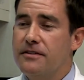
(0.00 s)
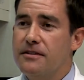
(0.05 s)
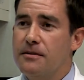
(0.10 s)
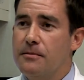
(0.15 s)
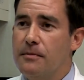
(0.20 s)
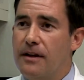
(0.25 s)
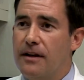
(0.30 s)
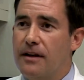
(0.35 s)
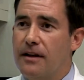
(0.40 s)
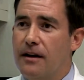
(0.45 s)
to
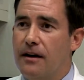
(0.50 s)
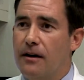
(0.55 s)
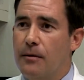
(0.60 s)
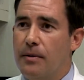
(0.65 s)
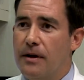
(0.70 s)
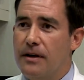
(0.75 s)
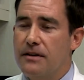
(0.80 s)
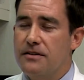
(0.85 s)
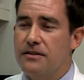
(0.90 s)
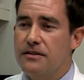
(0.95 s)
Medicare
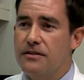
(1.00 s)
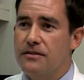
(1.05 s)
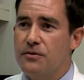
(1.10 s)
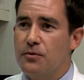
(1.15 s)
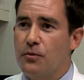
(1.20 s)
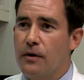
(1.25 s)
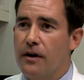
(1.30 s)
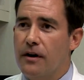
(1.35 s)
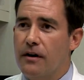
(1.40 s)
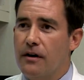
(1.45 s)
patients
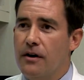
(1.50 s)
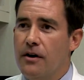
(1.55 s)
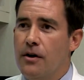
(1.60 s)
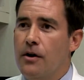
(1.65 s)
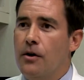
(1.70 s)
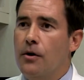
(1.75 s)
where